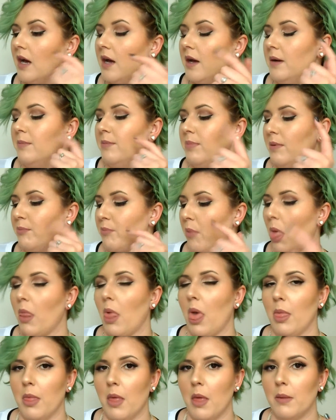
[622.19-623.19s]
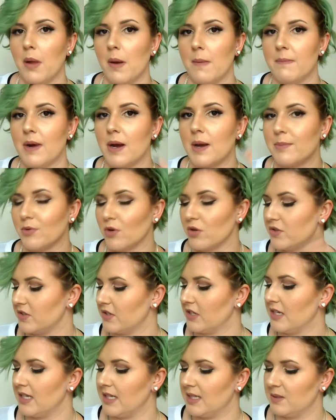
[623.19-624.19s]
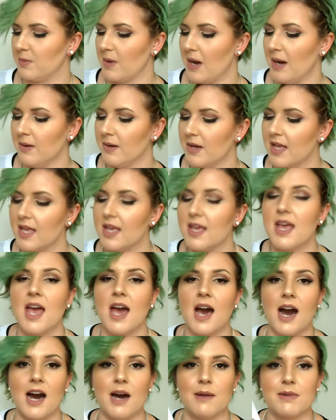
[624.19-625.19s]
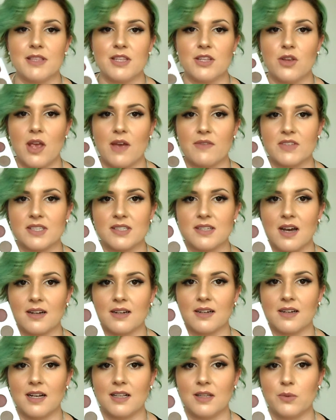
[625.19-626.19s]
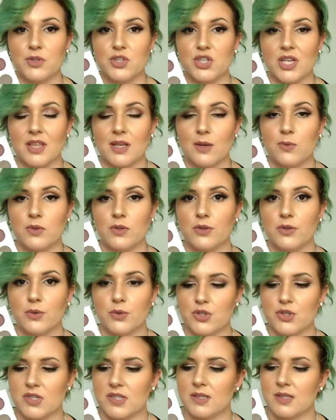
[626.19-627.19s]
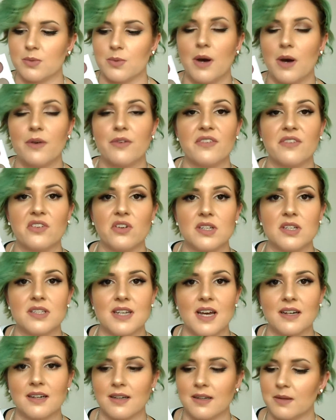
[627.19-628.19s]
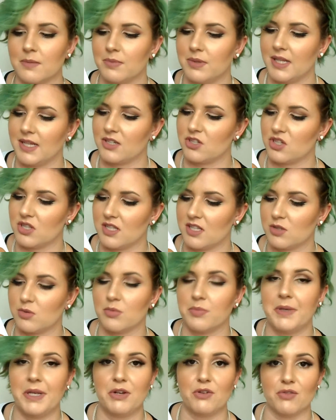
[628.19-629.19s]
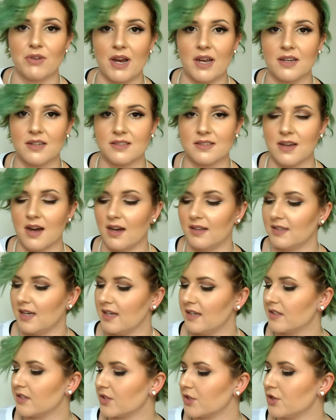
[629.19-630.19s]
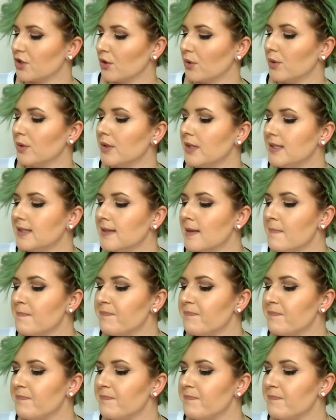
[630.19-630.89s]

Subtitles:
my bronzer as well, and then you have this darker color, which I think will look gorgeous as well. If you've got a darker complexion, these will be great as highlighters too.